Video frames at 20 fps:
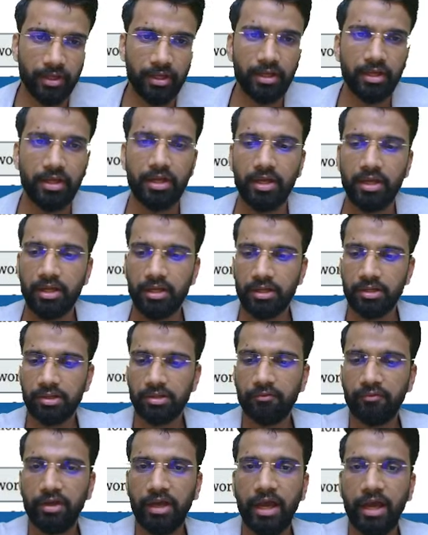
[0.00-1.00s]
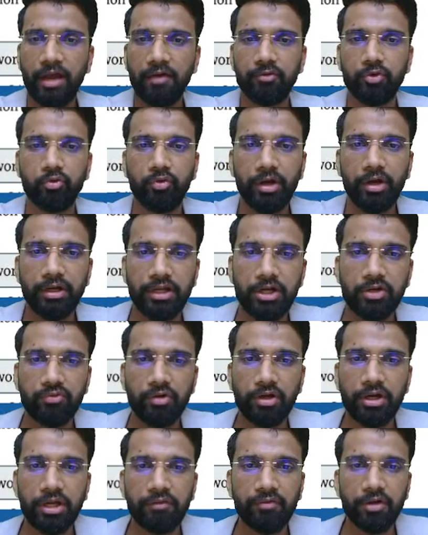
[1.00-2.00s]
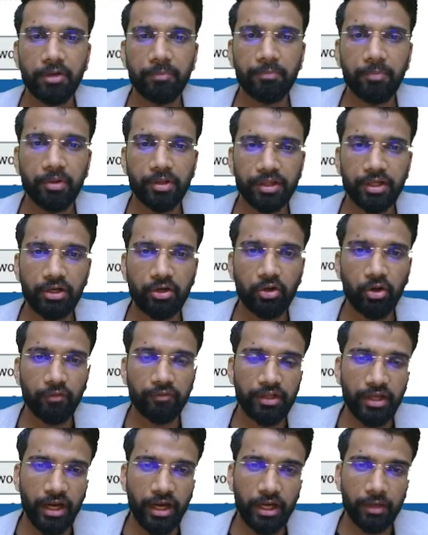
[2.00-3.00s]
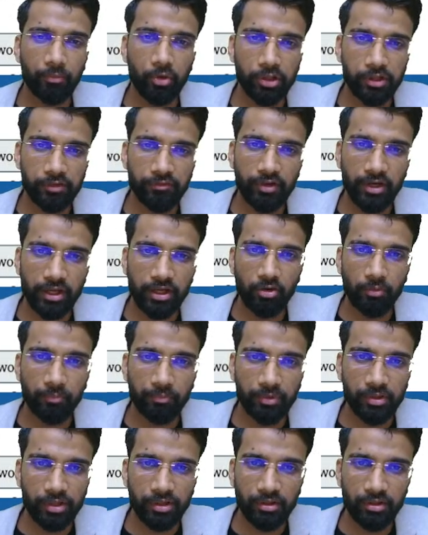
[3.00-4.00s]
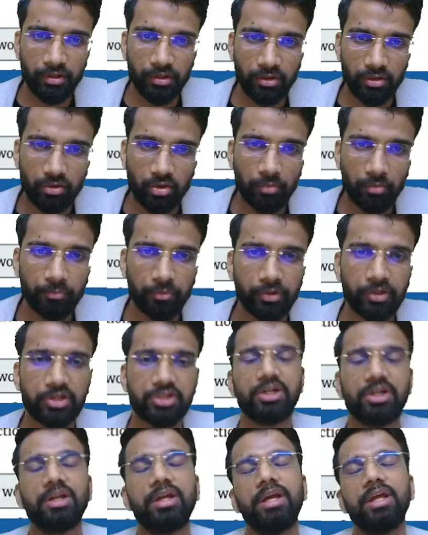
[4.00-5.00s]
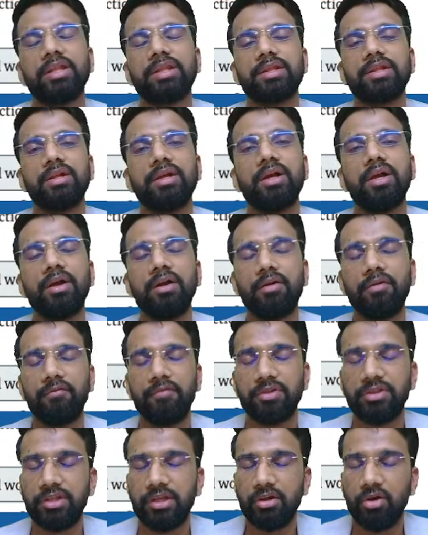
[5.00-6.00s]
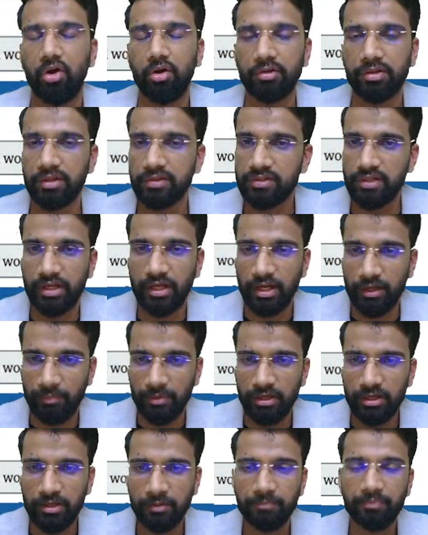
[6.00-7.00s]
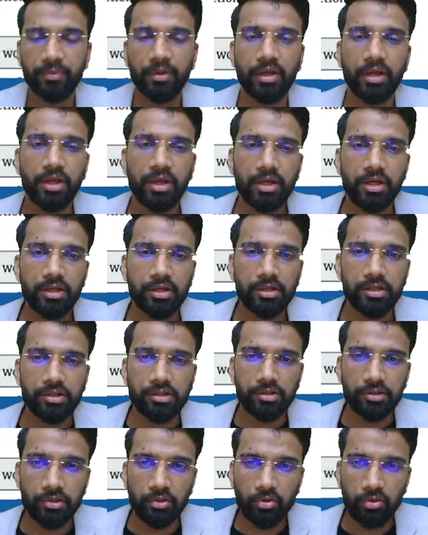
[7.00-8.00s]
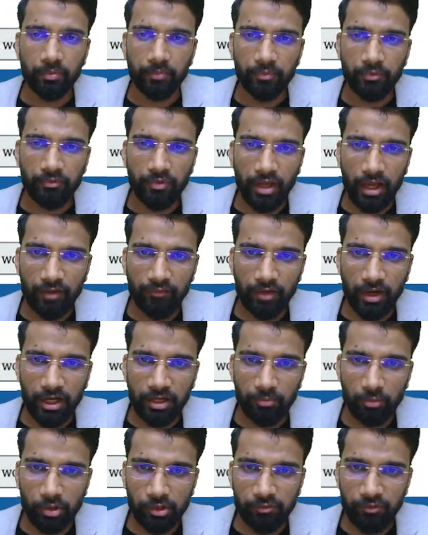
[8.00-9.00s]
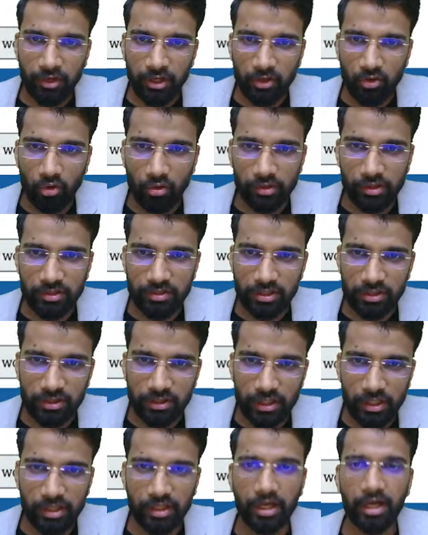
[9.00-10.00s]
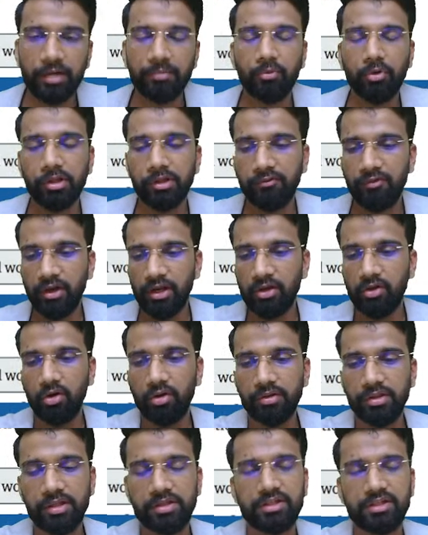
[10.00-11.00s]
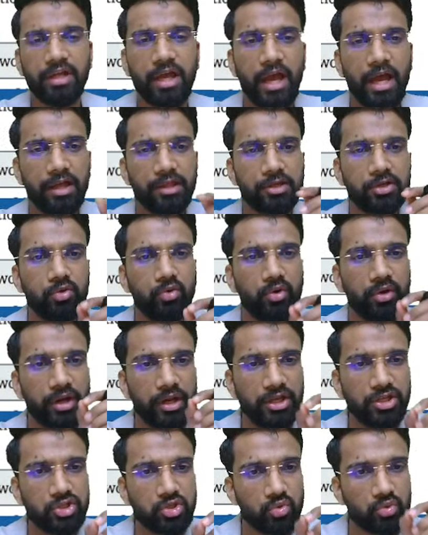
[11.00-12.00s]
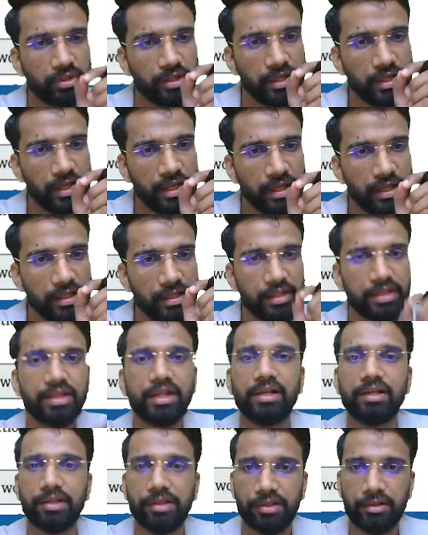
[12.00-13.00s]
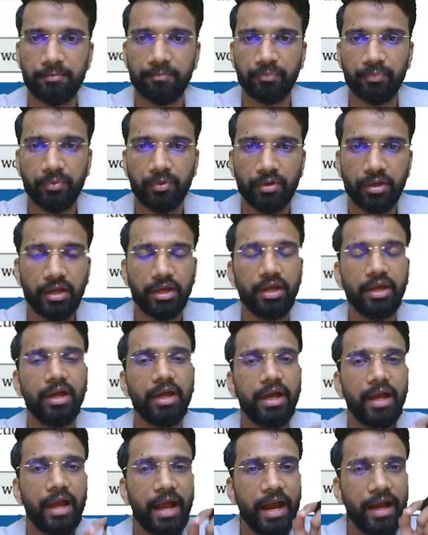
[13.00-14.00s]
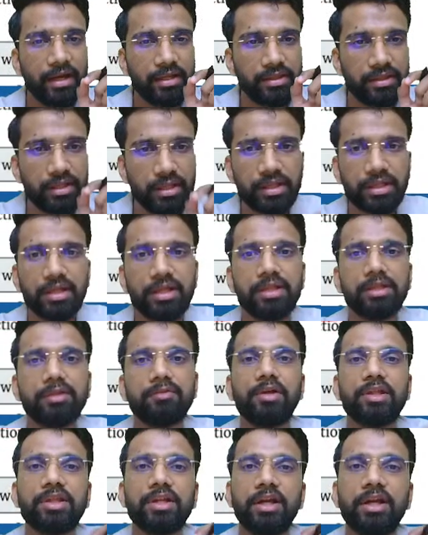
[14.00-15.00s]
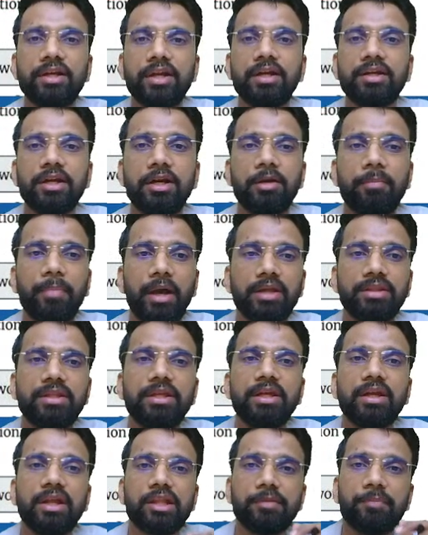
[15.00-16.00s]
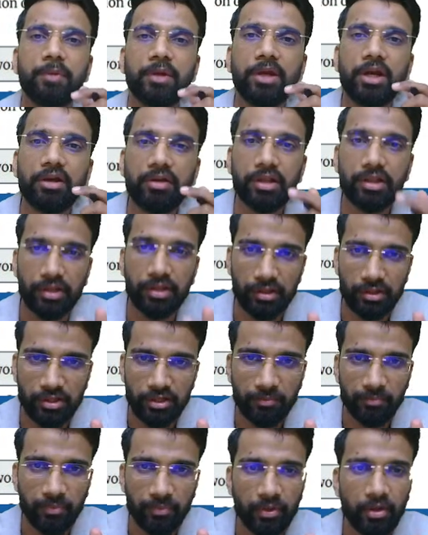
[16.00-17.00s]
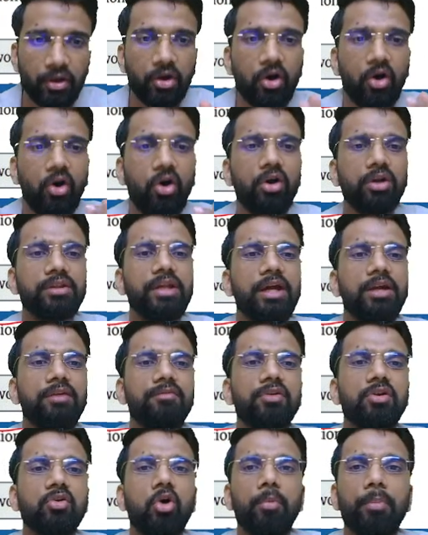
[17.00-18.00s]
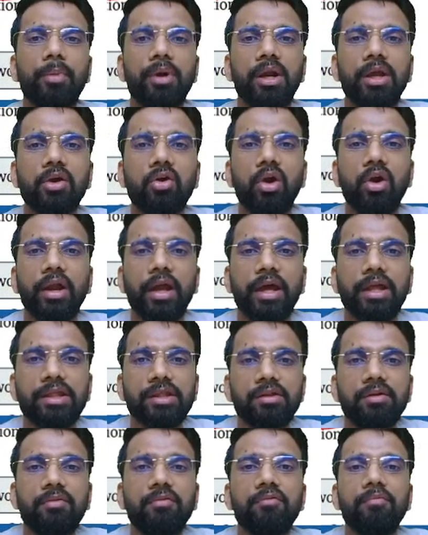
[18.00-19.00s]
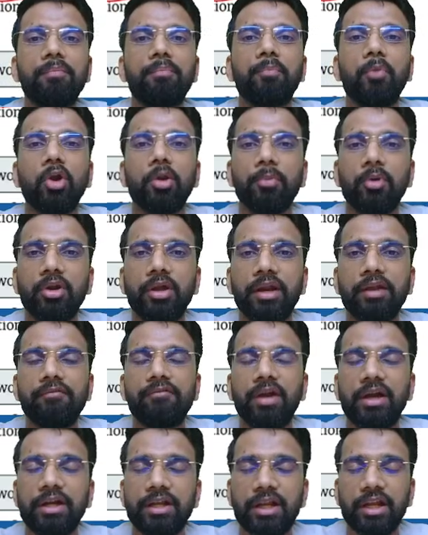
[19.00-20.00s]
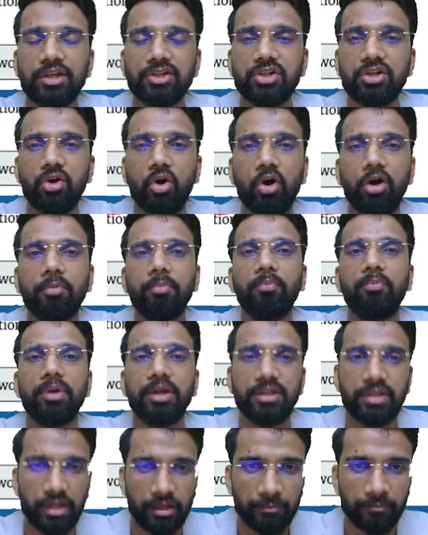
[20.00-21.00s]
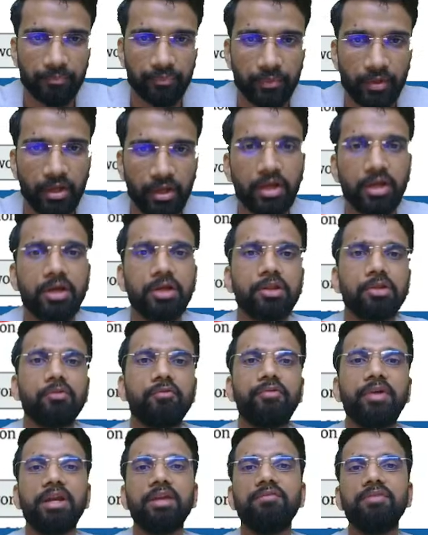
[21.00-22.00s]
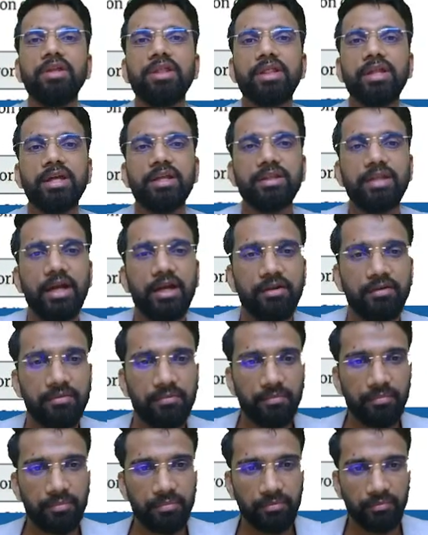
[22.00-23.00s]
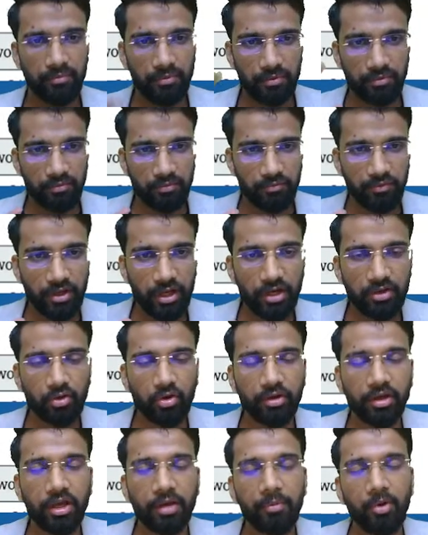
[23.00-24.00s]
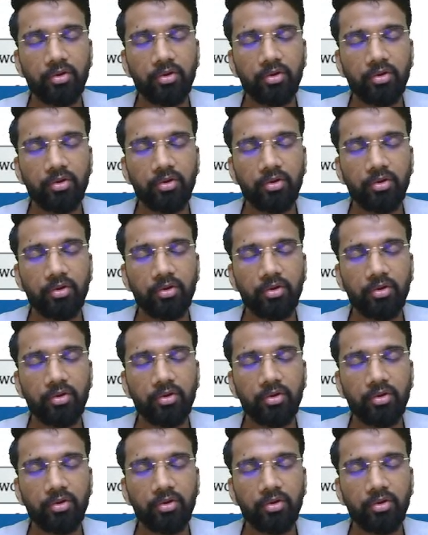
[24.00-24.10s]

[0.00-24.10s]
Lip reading: Okay, so we have 21% of the atmospheric composition is with the oxygen element. So we have atmospheric oxygen. This atmospheric oxygen has to reach to the cells. Okay. And this is facilitated by the respiratory system, or that we commonly call as pulmonary ventilation or breathing. So when we say that we are talking